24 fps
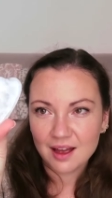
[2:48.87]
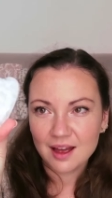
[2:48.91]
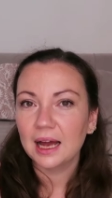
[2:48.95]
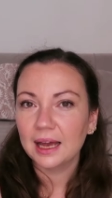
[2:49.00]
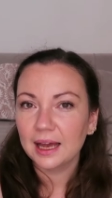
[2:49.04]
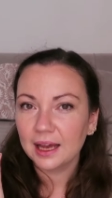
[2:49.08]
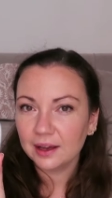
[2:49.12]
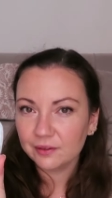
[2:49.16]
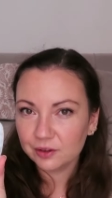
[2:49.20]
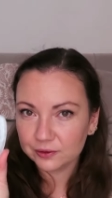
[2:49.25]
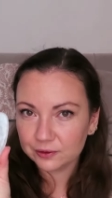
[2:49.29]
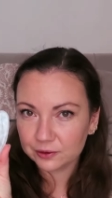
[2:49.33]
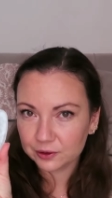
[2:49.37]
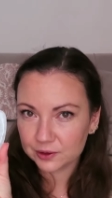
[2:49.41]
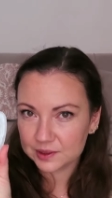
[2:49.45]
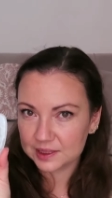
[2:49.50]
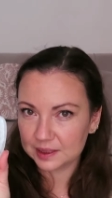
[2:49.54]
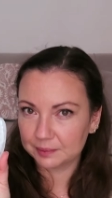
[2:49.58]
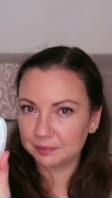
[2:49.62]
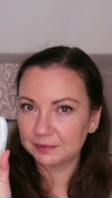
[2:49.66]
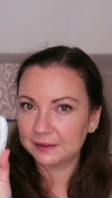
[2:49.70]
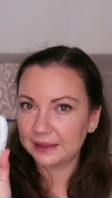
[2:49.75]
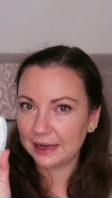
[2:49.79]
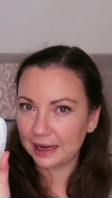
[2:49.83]
I have it for
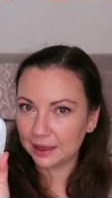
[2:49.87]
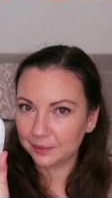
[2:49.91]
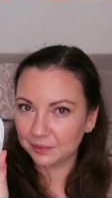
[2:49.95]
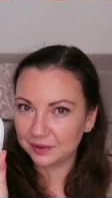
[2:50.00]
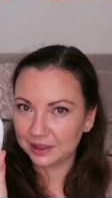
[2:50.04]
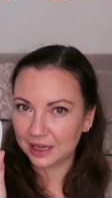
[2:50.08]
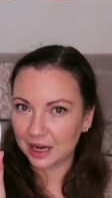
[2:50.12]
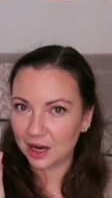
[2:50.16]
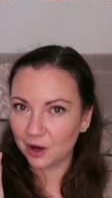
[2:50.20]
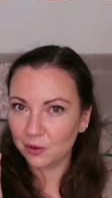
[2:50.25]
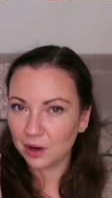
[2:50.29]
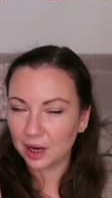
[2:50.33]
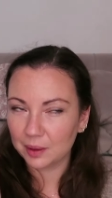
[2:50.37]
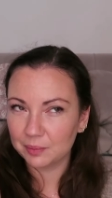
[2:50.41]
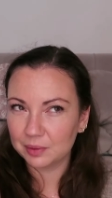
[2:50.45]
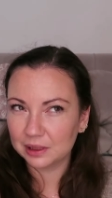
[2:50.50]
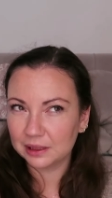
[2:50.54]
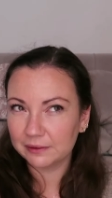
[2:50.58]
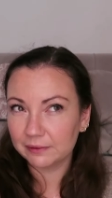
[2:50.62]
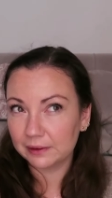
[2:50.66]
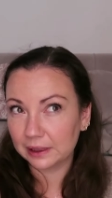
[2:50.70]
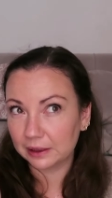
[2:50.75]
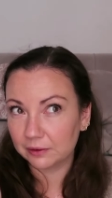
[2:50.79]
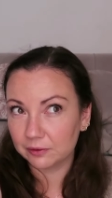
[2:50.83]
some time now, I
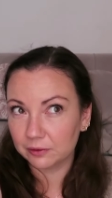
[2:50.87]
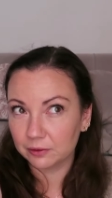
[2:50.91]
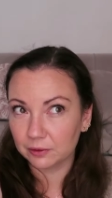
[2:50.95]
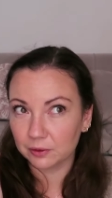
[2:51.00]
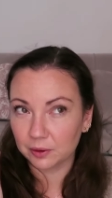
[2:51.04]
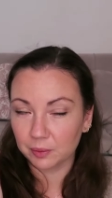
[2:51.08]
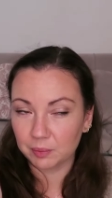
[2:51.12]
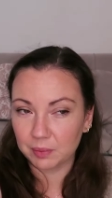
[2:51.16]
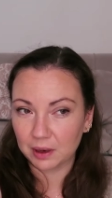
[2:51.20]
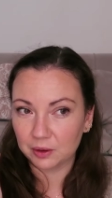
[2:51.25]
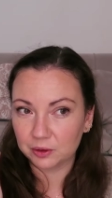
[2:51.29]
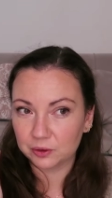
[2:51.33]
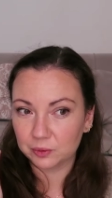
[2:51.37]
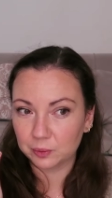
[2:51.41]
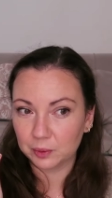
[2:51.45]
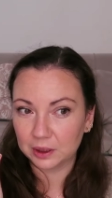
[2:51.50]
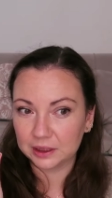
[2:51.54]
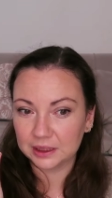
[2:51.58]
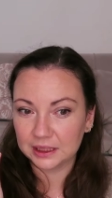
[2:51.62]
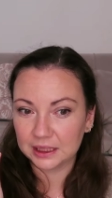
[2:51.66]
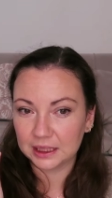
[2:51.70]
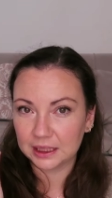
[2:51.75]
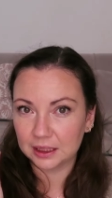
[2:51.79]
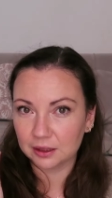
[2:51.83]
believe like for about
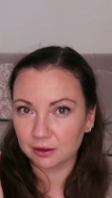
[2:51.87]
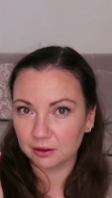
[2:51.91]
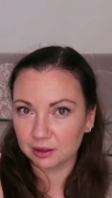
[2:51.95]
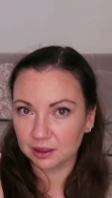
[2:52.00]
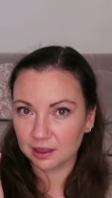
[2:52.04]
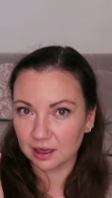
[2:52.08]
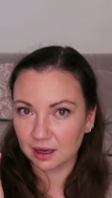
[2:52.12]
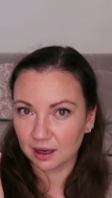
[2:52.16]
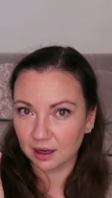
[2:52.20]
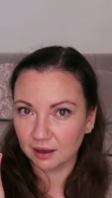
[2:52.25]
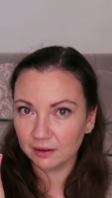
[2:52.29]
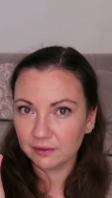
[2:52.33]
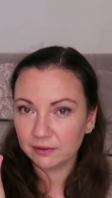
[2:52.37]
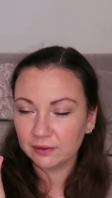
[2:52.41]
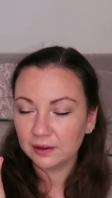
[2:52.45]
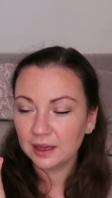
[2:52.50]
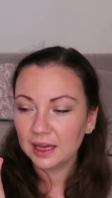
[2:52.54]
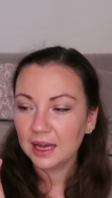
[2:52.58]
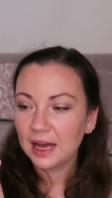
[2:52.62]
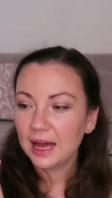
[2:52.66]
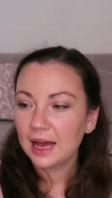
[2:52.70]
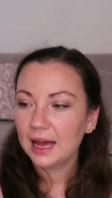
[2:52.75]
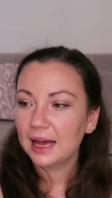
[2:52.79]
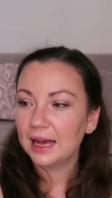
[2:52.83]
1 year and a half,
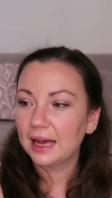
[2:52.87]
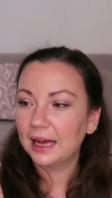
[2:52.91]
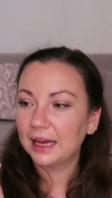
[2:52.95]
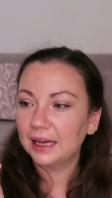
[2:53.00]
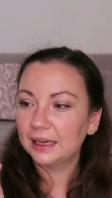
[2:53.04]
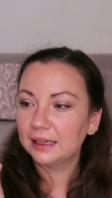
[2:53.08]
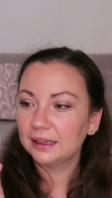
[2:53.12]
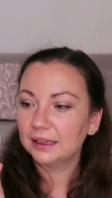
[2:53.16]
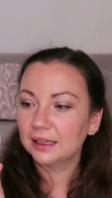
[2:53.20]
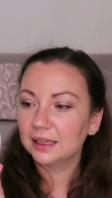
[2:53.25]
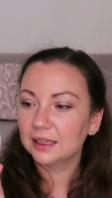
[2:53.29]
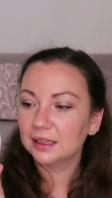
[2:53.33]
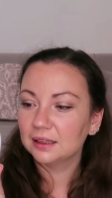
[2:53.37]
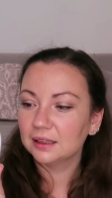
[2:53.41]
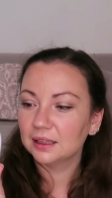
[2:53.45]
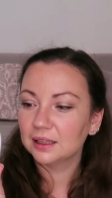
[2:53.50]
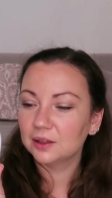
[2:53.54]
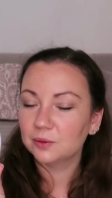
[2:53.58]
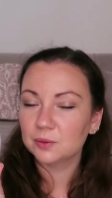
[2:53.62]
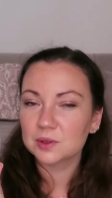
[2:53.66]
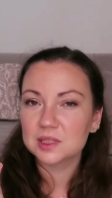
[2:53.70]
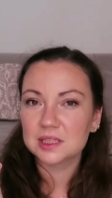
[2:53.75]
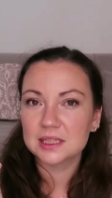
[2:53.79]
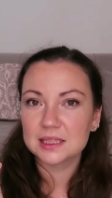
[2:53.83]
and
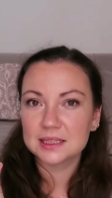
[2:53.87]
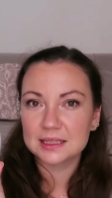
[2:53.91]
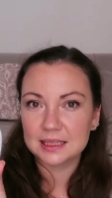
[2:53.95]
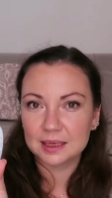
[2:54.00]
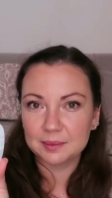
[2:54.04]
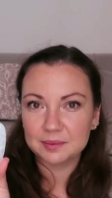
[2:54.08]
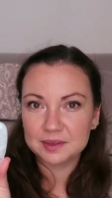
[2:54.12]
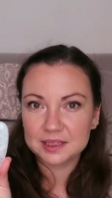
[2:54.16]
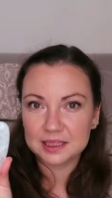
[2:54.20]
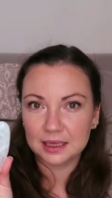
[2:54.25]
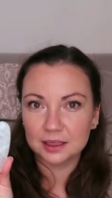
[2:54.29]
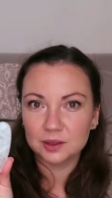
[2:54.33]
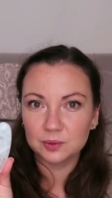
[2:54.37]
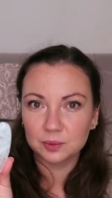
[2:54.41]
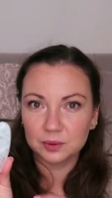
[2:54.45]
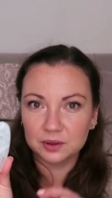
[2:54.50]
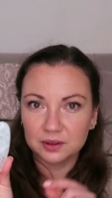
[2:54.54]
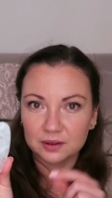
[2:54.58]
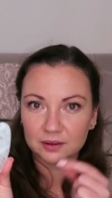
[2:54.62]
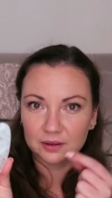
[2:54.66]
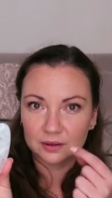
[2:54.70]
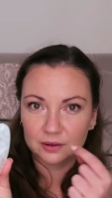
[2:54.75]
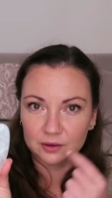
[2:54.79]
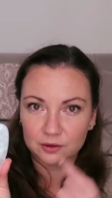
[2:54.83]
it was the same set
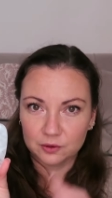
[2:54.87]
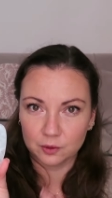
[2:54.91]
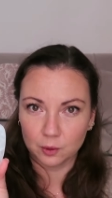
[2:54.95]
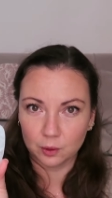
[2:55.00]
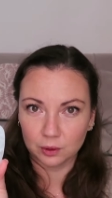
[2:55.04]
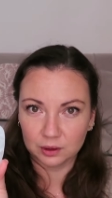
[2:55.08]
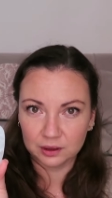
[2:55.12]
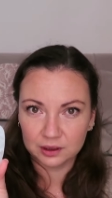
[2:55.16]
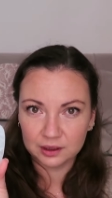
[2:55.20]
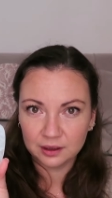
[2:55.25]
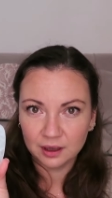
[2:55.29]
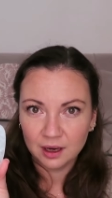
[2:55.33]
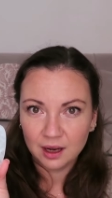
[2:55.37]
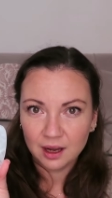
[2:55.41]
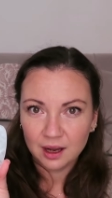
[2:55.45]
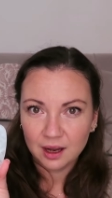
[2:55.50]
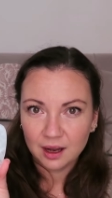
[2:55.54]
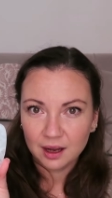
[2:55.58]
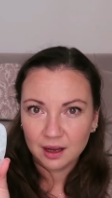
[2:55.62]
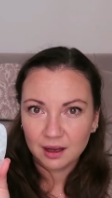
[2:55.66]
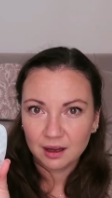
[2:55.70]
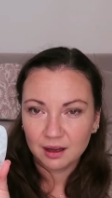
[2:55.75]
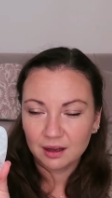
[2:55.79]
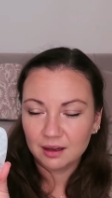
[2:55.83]
with the roller,
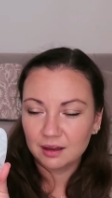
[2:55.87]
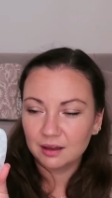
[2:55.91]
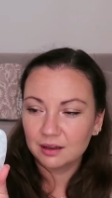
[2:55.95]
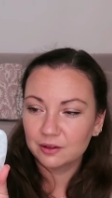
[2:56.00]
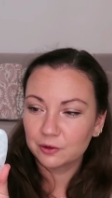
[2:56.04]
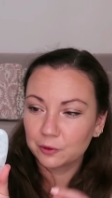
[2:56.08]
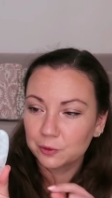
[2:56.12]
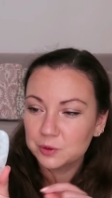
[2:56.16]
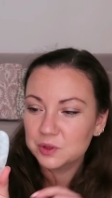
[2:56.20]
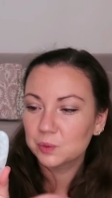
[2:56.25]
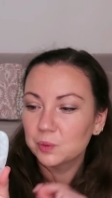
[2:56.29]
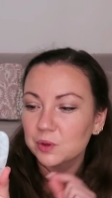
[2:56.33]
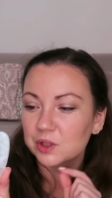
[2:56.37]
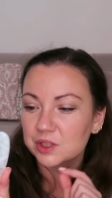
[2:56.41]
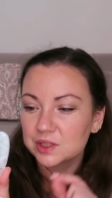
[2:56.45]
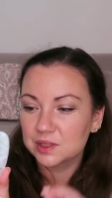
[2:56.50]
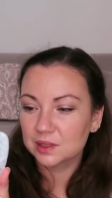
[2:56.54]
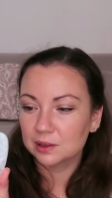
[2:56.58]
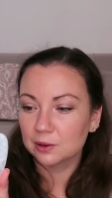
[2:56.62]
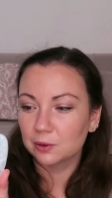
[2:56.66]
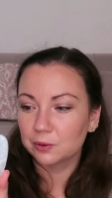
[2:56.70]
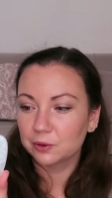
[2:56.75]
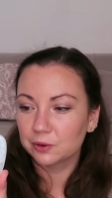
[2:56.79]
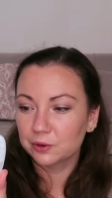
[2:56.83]
rose
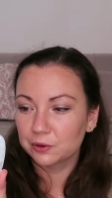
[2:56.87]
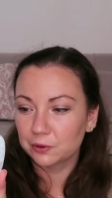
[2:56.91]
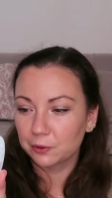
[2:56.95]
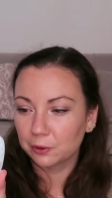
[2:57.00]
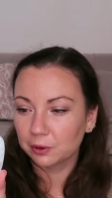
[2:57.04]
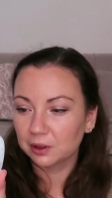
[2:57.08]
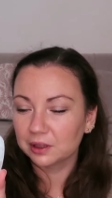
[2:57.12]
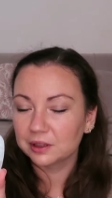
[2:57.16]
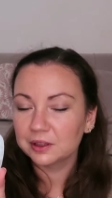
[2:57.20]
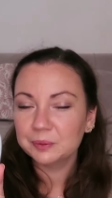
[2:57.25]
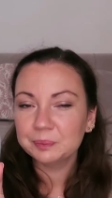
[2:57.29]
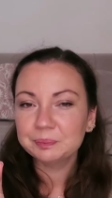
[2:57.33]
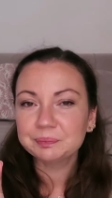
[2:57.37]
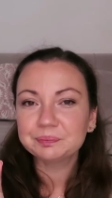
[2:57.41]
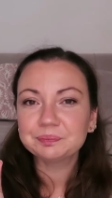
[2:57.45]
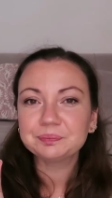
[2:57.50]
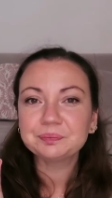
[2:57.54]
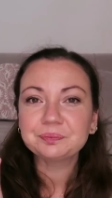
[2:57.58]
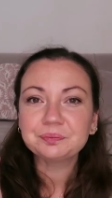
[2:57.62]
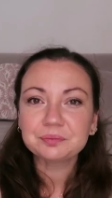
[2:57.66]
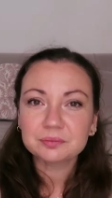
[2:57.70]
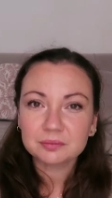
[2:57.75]
quartz roller